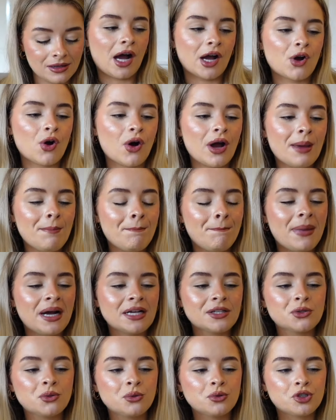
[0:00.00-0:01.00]
I got a
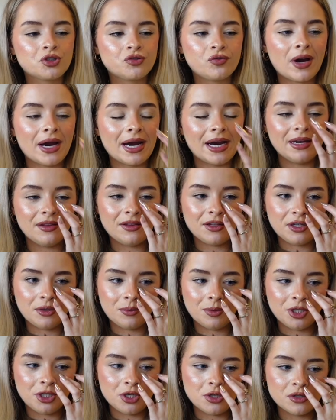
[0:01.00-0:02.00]
metal tray that you
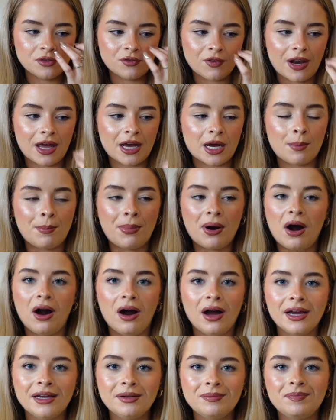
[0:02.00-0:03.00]
would use for like a
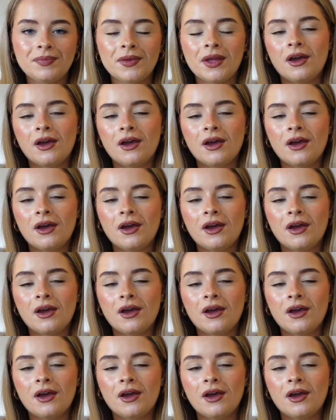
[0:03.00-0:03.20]
pie.